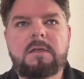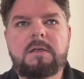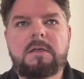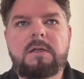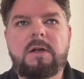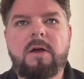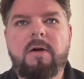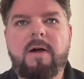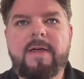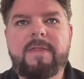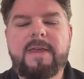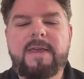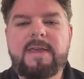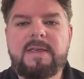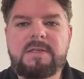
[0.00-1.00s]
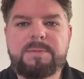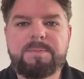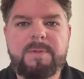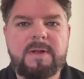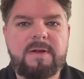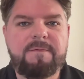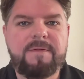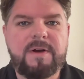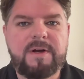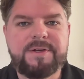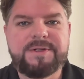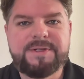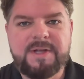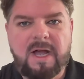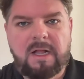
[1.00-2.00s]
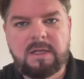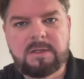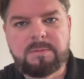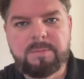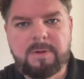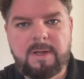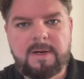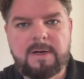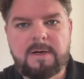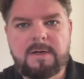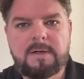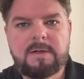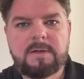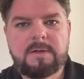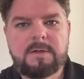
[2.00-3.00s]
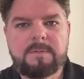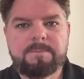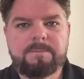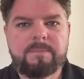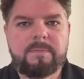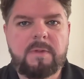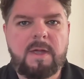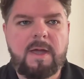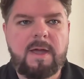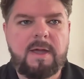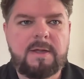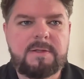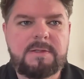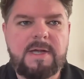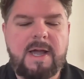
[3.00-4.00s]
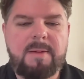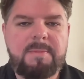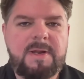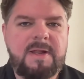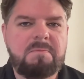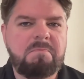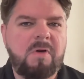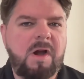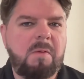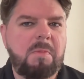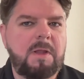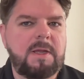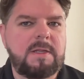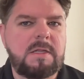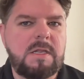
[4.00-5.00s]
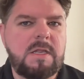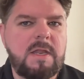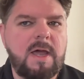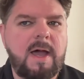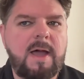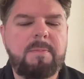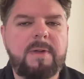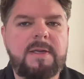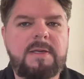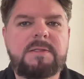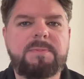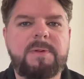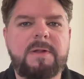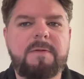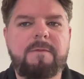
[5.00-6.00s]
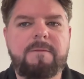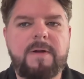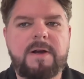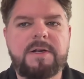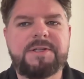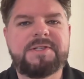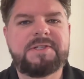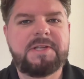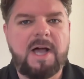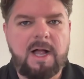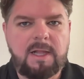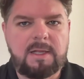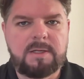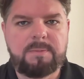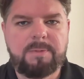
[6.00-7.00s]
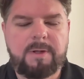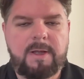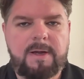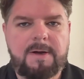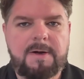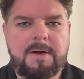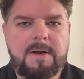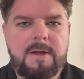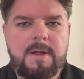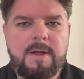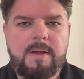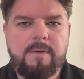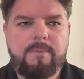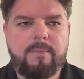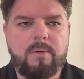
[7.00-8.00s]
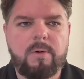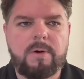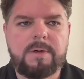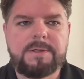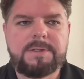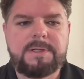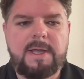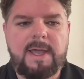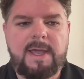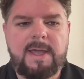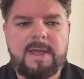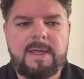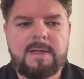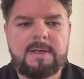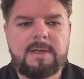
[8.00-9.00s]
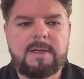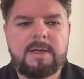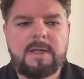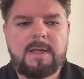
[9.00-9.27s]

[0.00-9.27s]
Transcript: You know, I think he's been a very solid player. Dominant, probably not, but he's been a very solid player for us. And